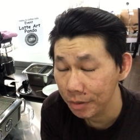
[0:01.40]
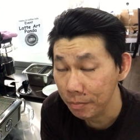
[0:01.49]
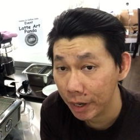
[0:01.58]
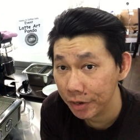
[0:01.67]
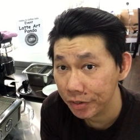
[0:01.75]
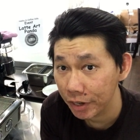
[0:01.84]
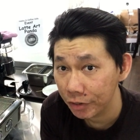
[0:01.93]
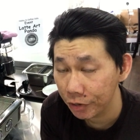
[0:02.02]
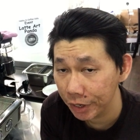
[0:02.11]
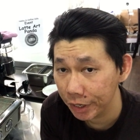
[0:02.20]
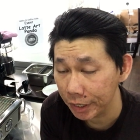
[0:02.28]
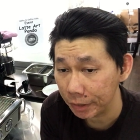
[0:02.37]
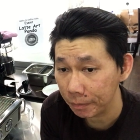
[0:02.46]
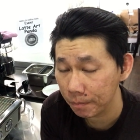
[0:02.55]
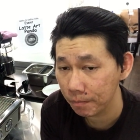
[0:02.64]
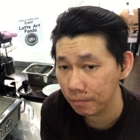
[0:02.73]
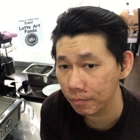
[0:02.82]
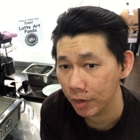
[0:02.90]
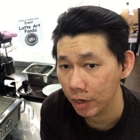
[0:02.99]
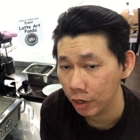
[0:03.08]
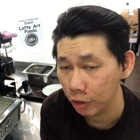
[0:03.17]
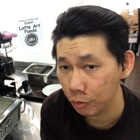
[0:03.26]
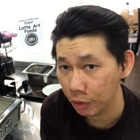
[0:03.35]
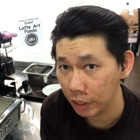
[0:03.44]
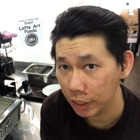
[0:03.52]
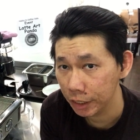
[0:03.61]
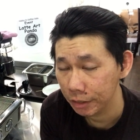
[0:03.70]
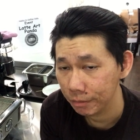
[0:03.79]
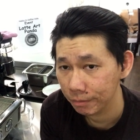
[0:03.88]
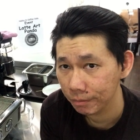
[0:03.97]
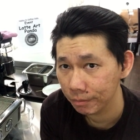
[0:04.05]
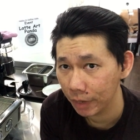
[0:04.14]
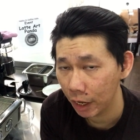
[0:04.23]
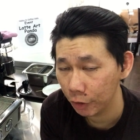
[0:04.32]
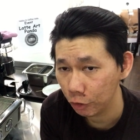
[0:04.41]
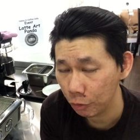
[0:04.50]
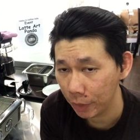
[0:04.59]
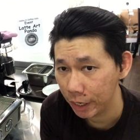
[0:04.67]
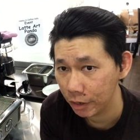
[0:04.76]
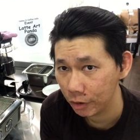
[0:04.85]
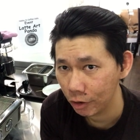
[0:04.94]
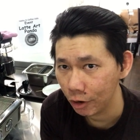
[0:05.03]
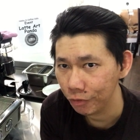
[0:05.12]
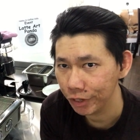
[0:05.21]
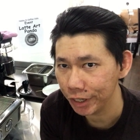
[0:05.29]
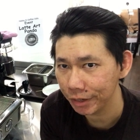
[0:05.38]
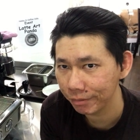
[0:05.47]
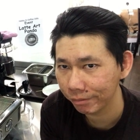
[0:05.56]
In barista training, you will learn how to make coffee.